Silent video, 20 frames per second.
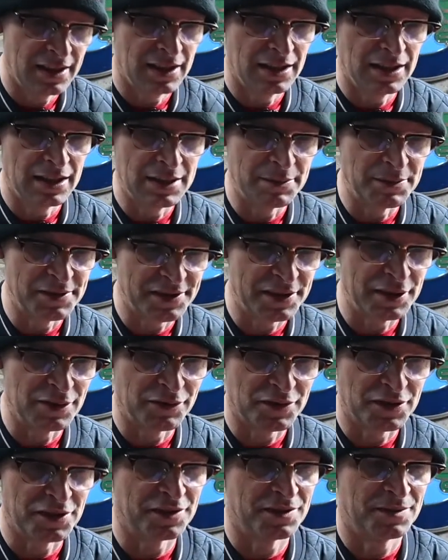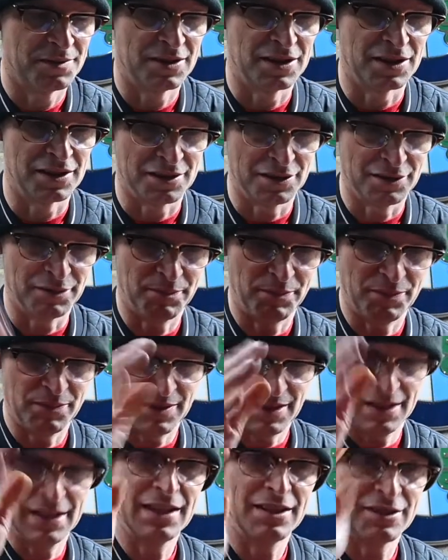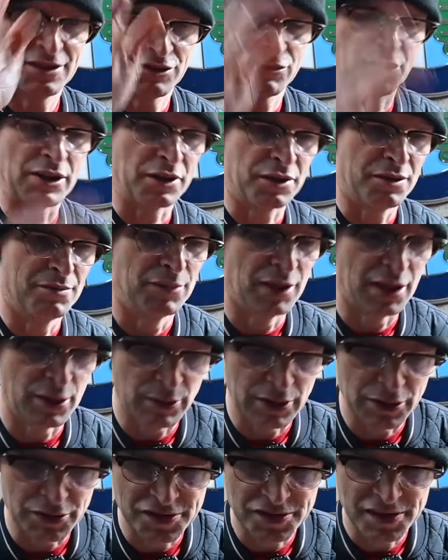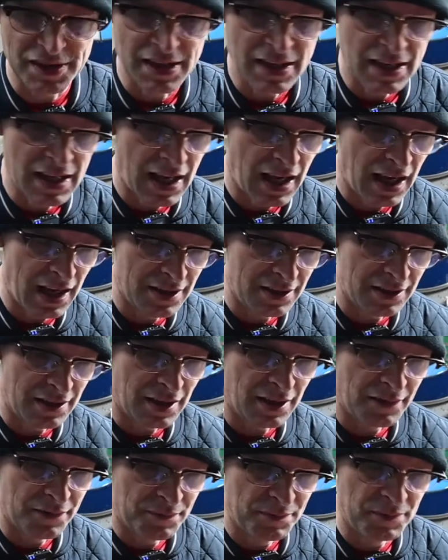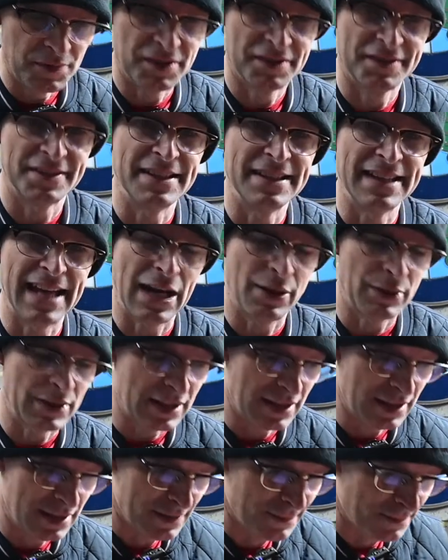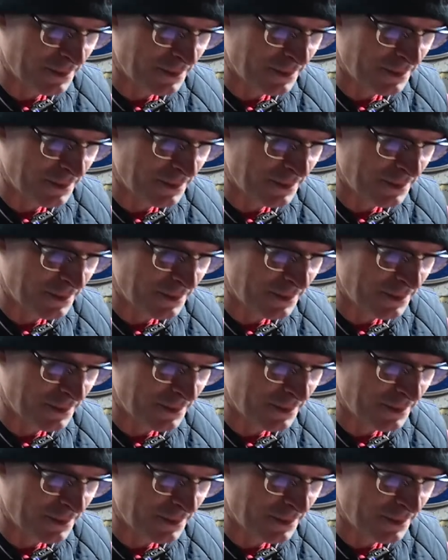himself, just to sort of strengthen my welds, and I've seen how he